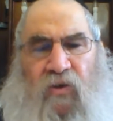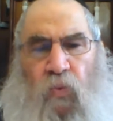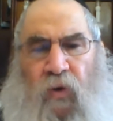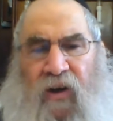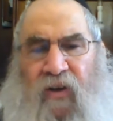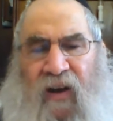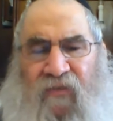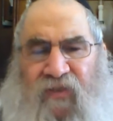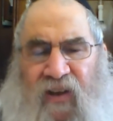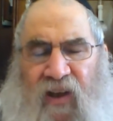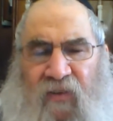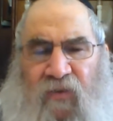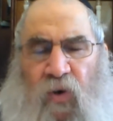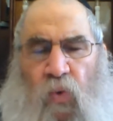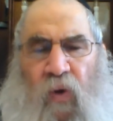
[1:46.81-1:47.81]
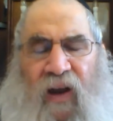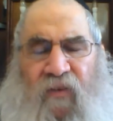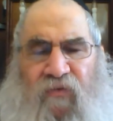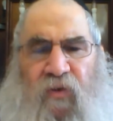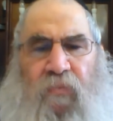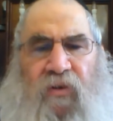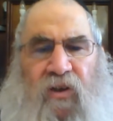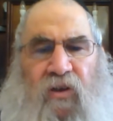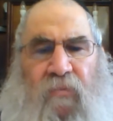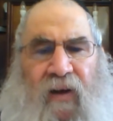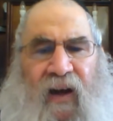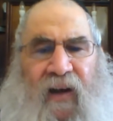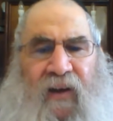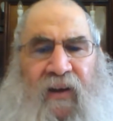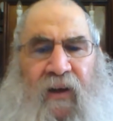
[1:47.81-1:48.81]
What do you have to give away from the
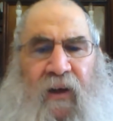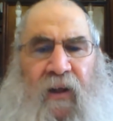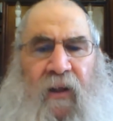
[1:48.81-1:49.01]
d'mai?